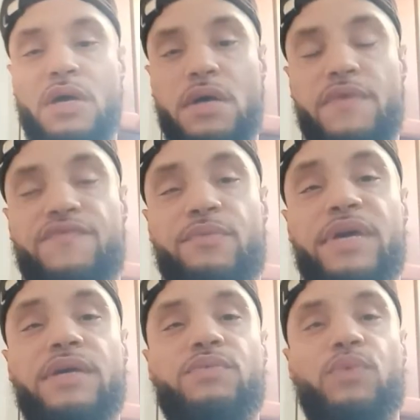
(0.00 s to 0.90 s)
For
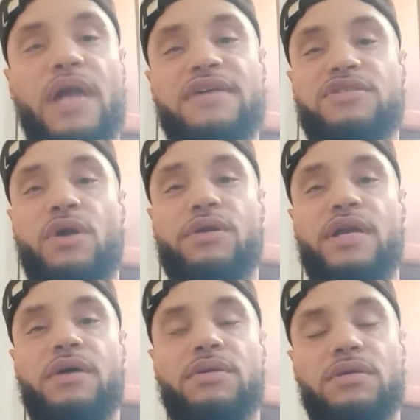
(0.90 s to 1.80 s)
me, when I started
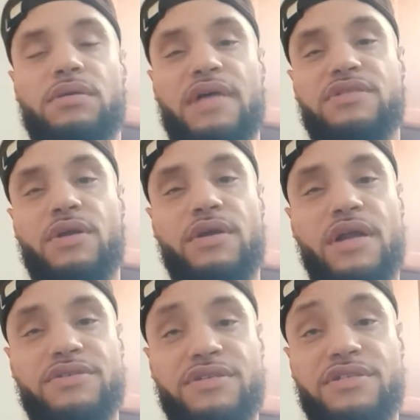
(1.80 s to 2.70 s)
out, I started out
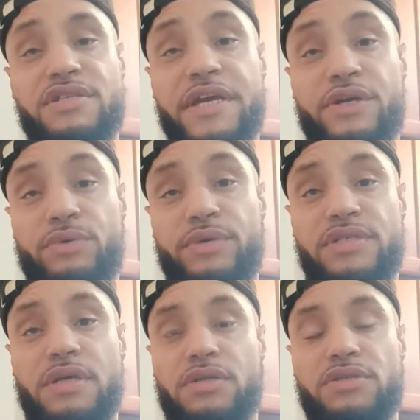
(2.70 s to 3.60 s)
as a sneaker
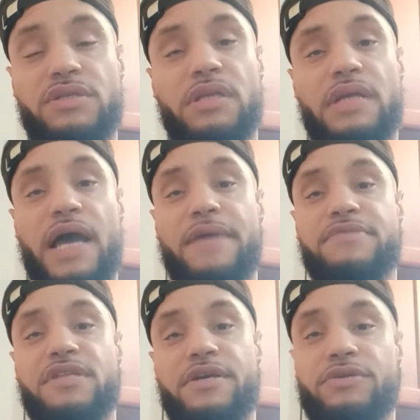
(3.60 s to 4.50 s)
reseller, selling hype
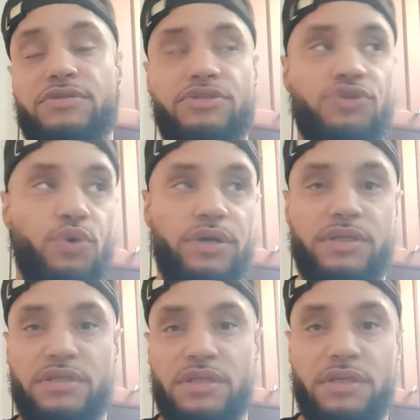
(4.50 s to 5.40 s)
sneakers,
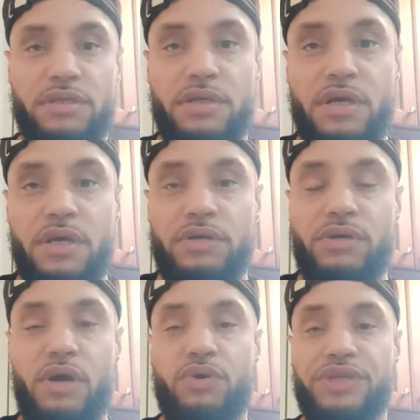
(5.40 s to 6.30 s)
Jordans, and you
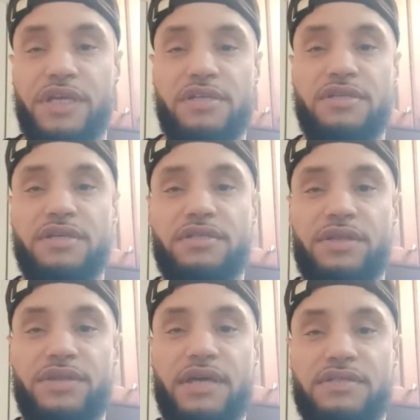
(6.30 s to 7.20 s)
know Yeezys and
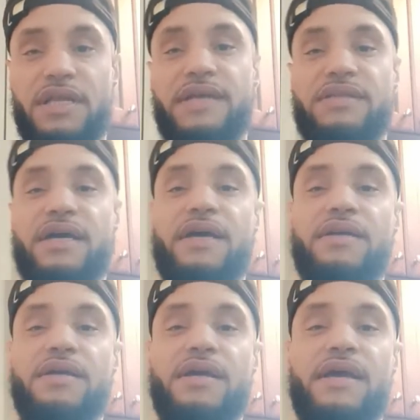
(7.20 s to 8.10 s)
things like that.
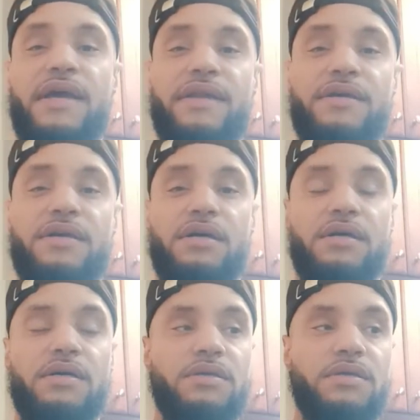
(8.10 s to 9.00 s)
And
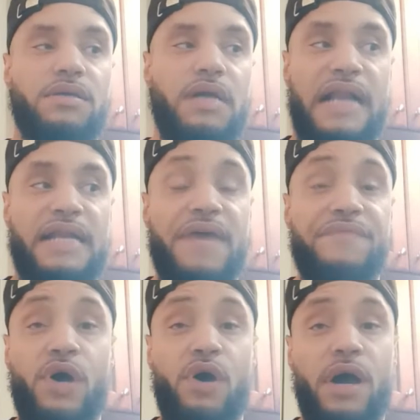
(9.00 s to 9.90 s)
uh, I didn't have
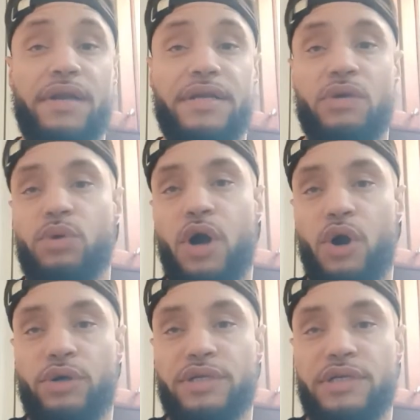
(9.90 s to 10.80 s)
no idea what
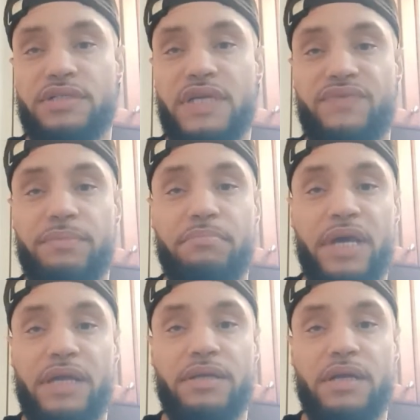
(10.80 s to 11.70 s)
hard goods even
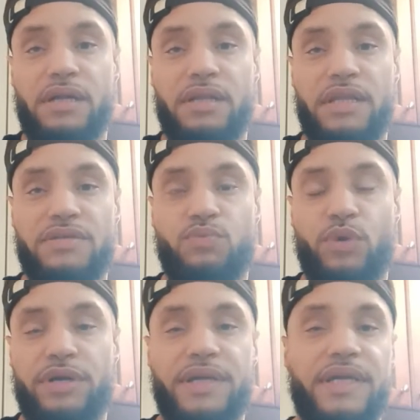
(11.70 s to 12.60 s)
meant, nonetheless where
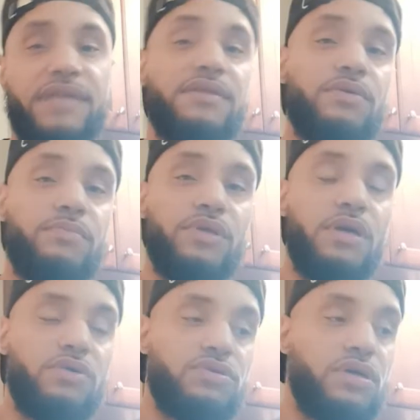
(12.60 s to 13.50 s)
to get them. You
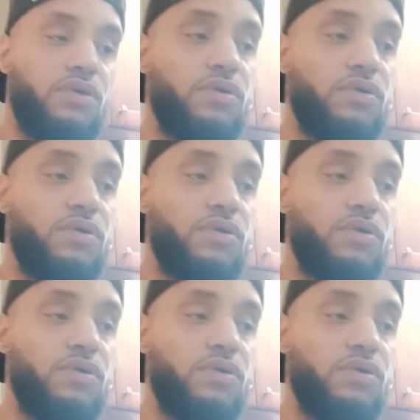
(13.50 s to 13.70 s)
know, so